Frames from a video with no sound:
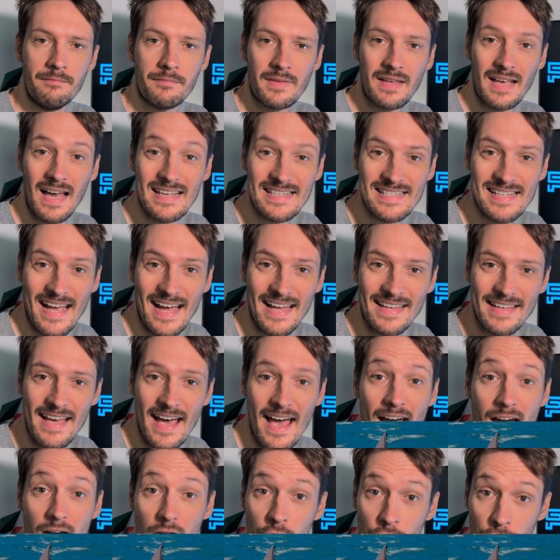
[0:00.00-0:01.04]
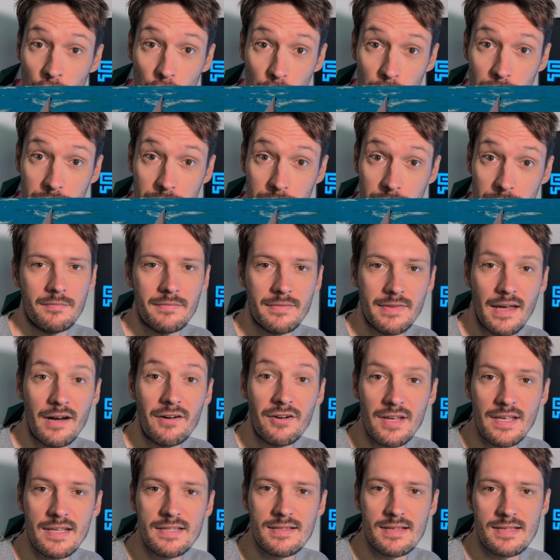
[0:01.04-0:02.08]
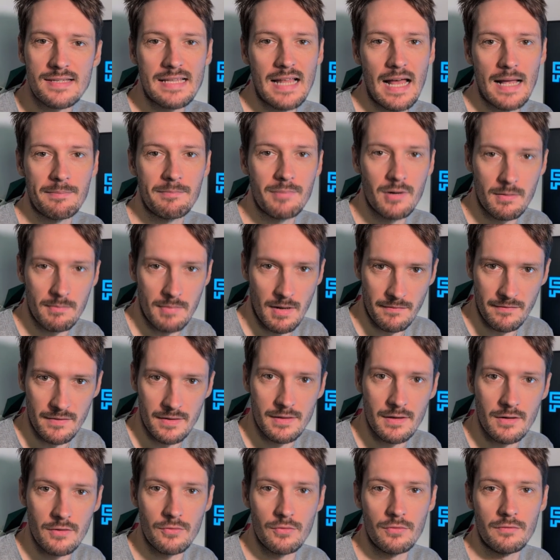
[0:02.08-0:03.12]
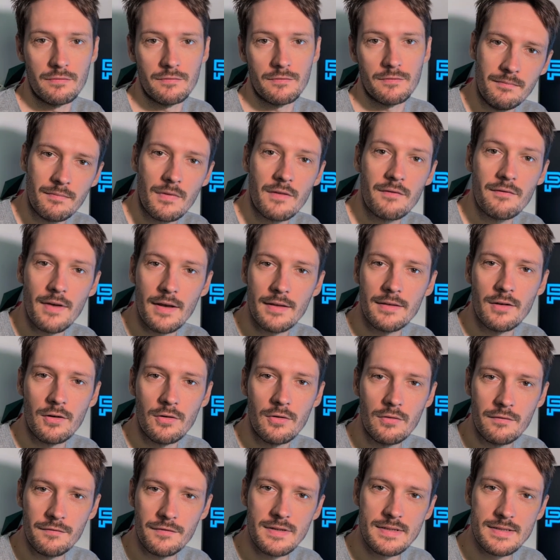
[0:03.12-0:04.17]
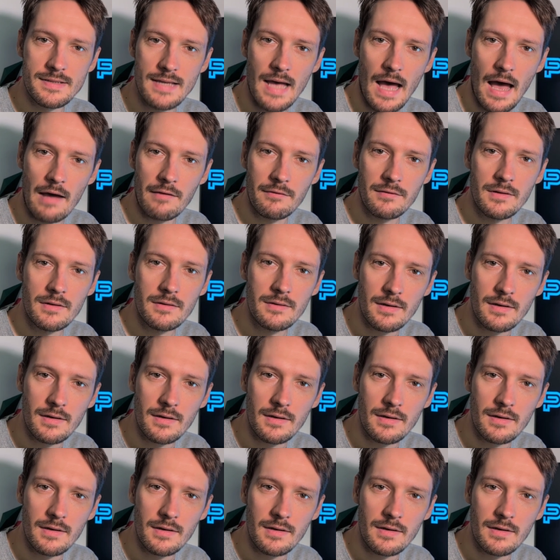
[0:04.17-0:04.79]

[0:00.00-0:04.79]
Cascada roof. There is a slight problem with the roof. When the roof is down, the